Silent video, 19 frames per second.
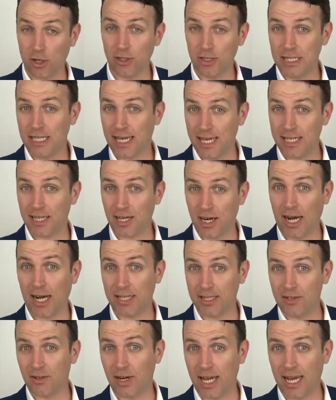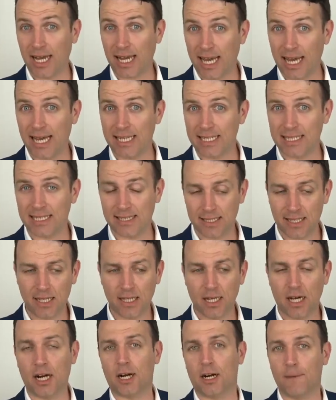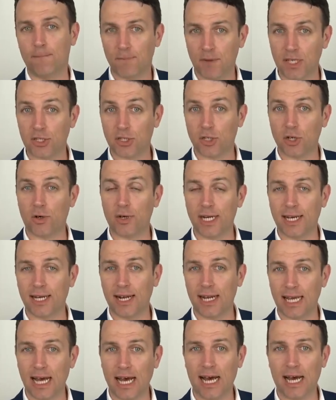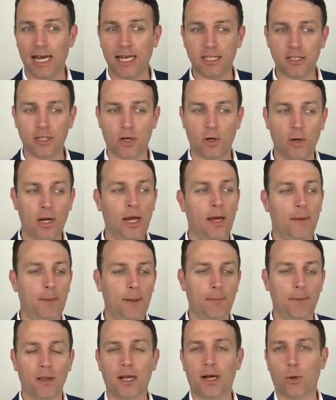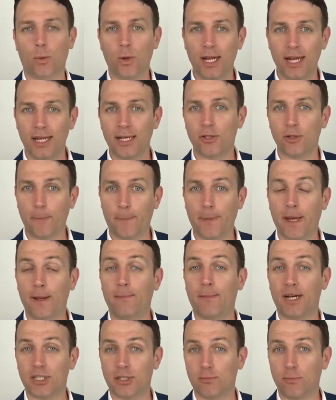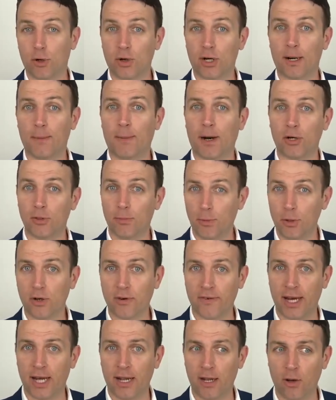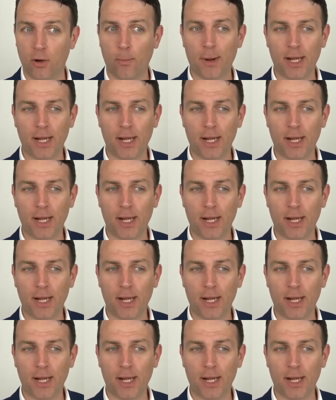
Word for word: on the other underlying assets that are historically high, so people are willing to pay much more about book value.